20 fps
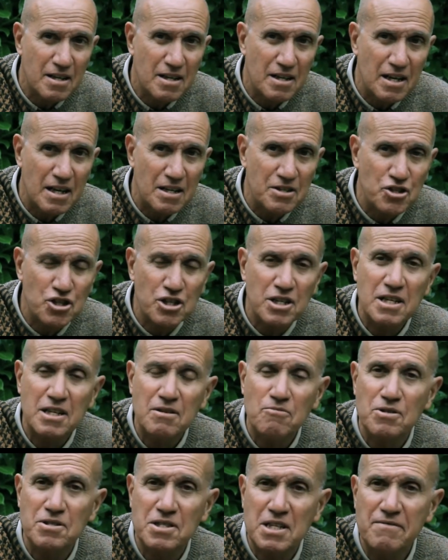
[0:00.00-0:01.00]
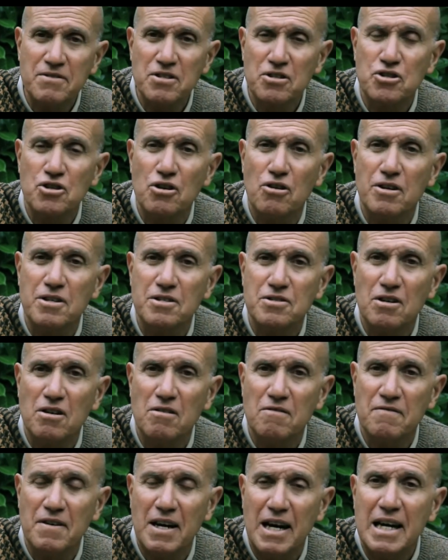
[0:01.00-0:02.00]
And she was given the choice
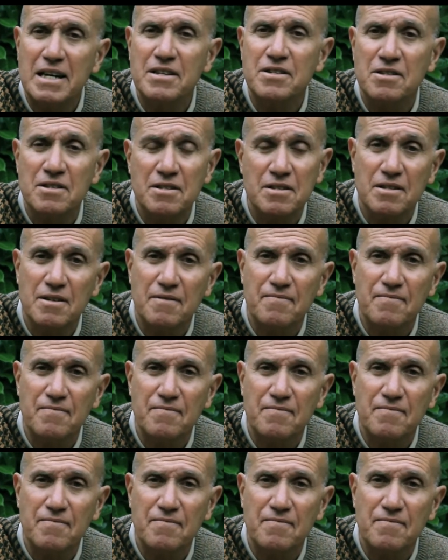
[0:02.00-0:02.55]
of either